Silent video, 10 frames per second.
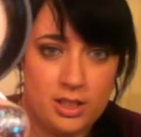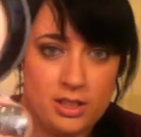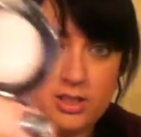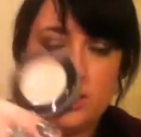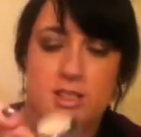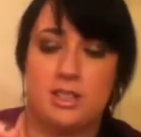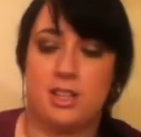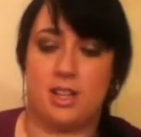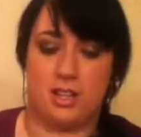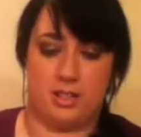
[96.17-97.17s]
It's in
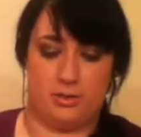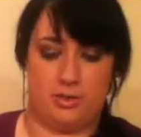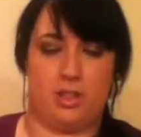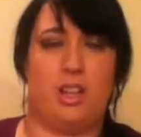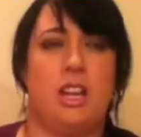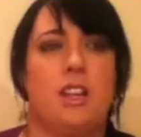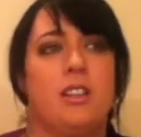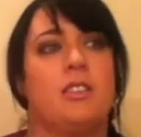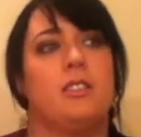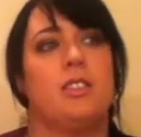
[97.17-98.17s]
Sellout.
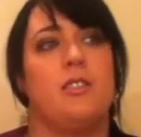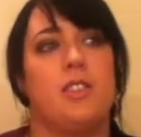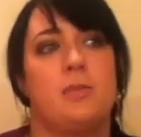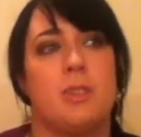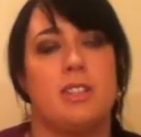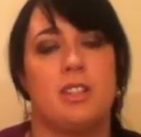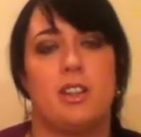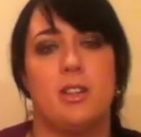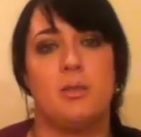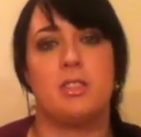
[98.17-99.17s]
The first place I
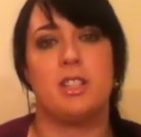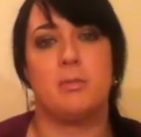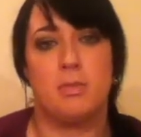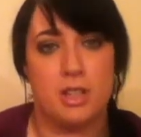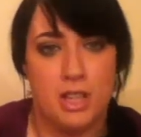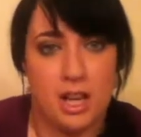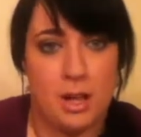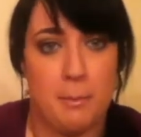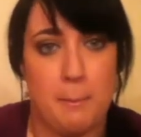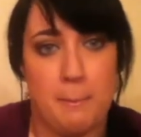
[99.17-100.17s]
got it was in my
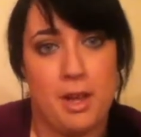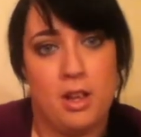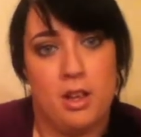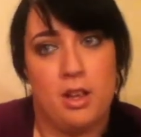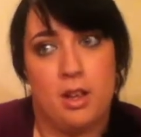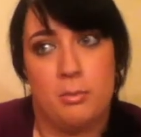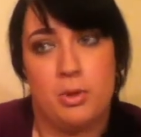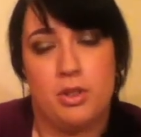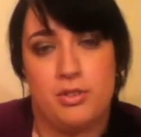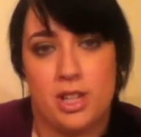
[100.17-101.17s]

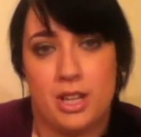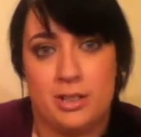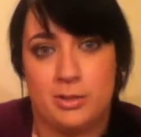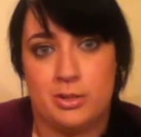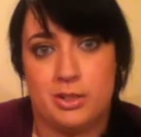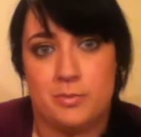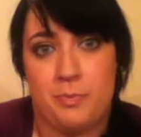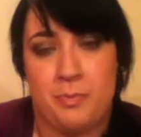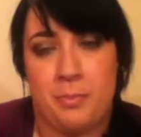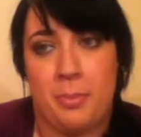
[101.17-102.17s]
Book of Shadows,
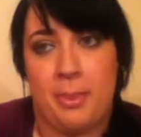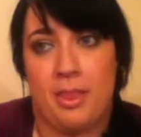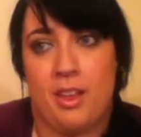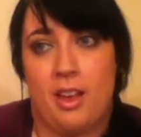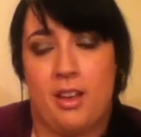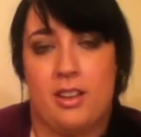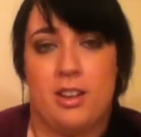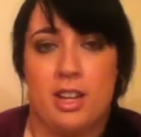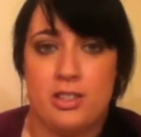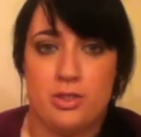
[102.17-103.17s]
and then
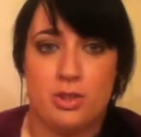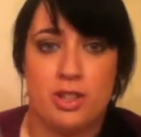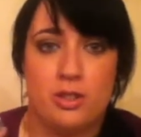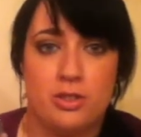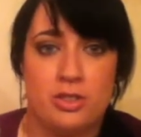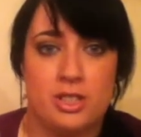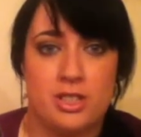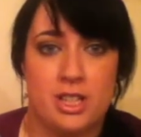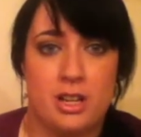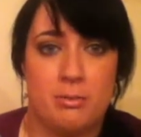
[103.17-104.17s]
I had to try and hunt
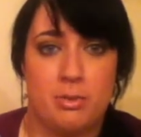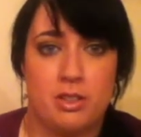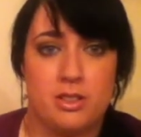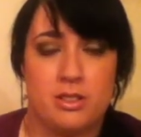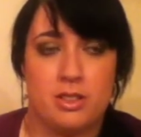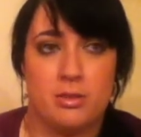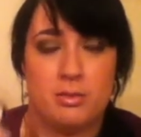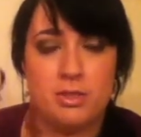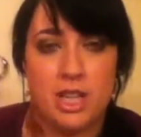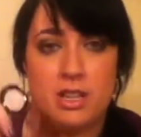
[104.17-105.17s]
it down because I
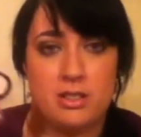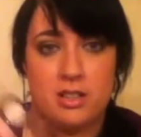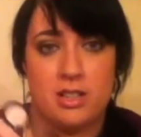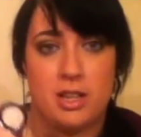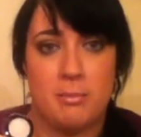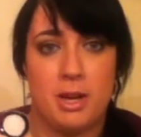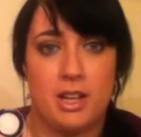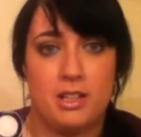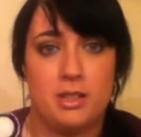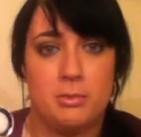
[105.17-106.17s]
was starting to hit
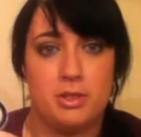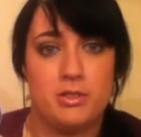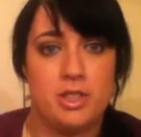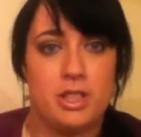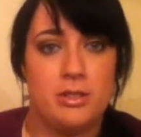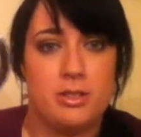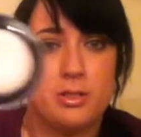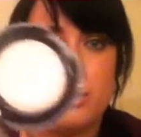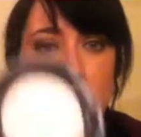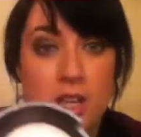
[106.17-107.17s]
pan in the Book of Shadows,
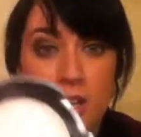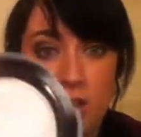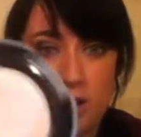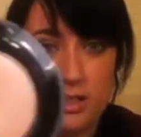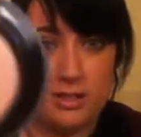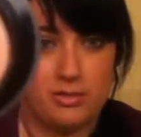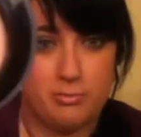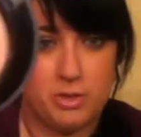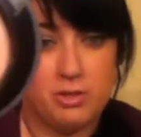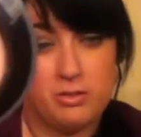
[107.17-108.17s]
so I thought if
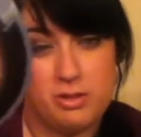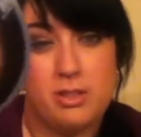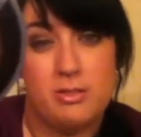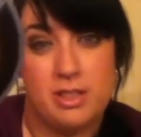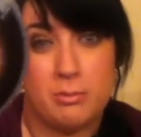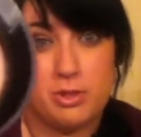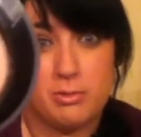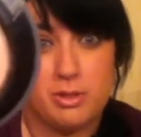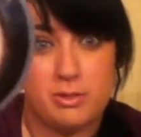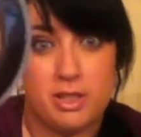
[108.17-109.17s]
I'm using that
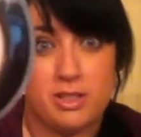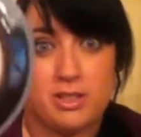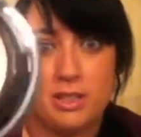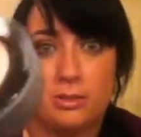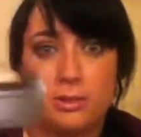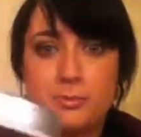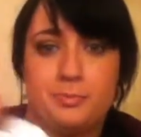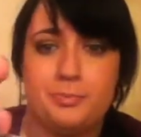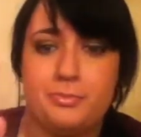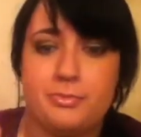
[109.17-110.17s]
much I may as well get a single one.
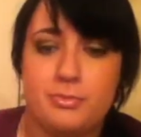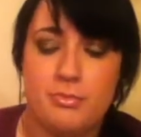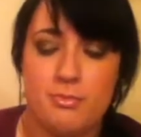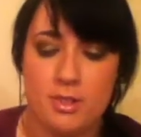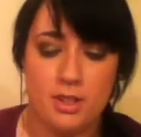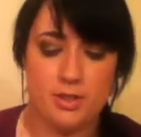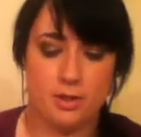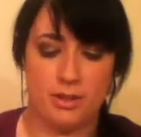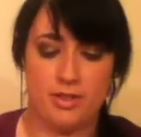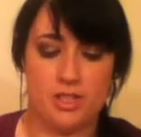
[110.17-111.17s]
So
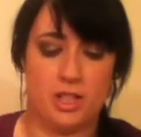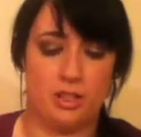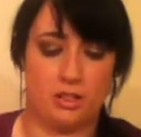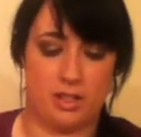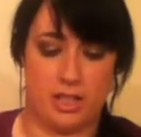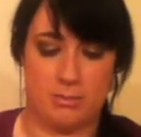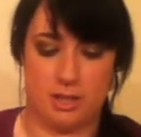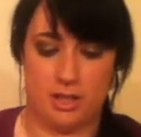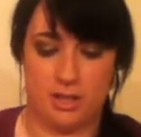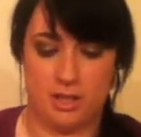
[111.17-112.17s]
I eventually got it on
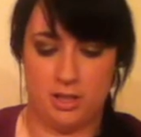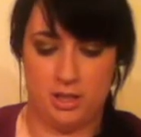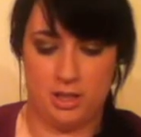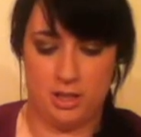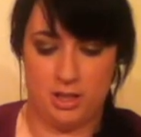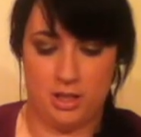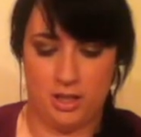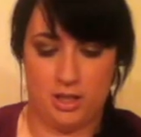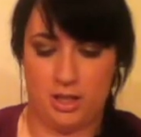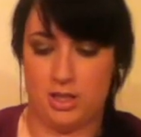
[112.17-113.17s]
eBay,
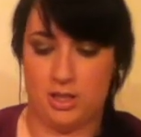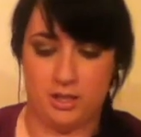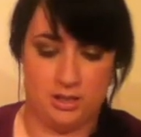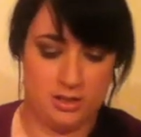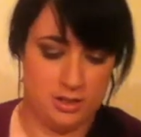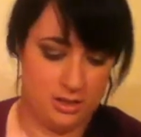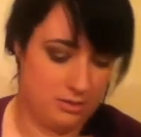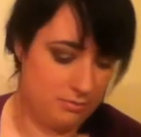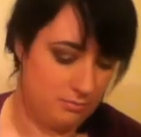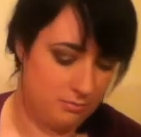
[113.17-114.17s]
and
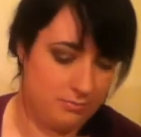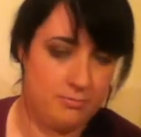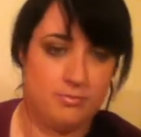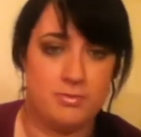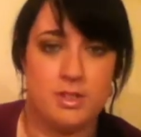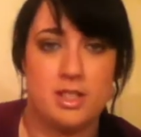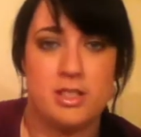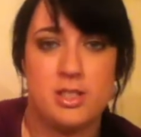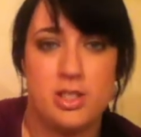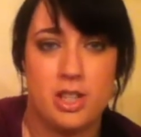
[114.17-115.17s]
that's
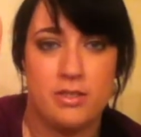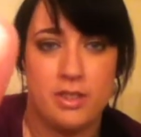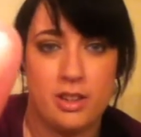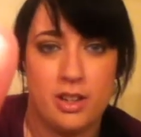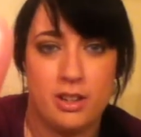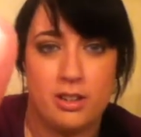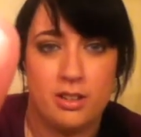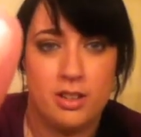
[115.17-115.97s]
the shade of it there.